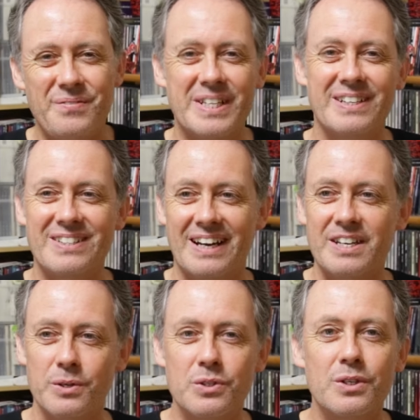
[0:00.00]
because I
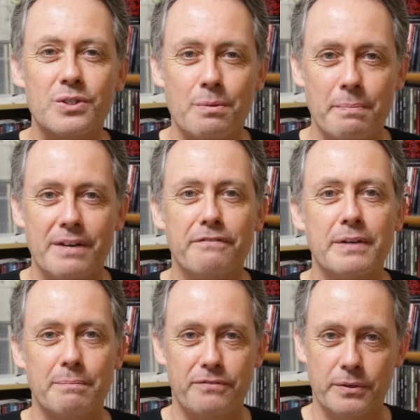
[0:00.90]
used to submit
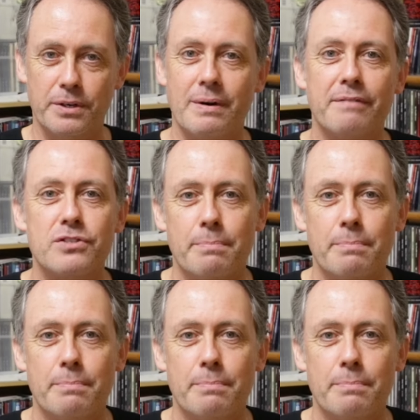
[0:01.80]
film photographs